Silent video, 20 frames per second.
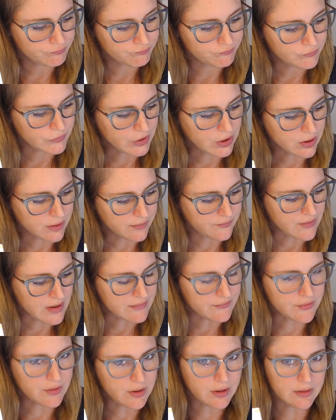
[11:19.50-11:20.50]

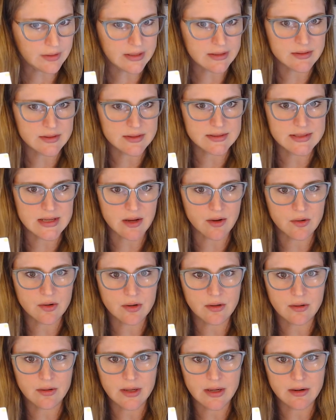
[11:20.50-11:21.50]
kerfuffle in the
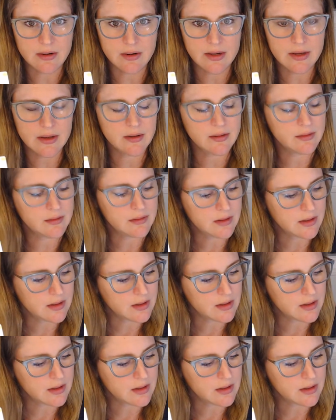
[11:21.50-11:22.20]
sacral area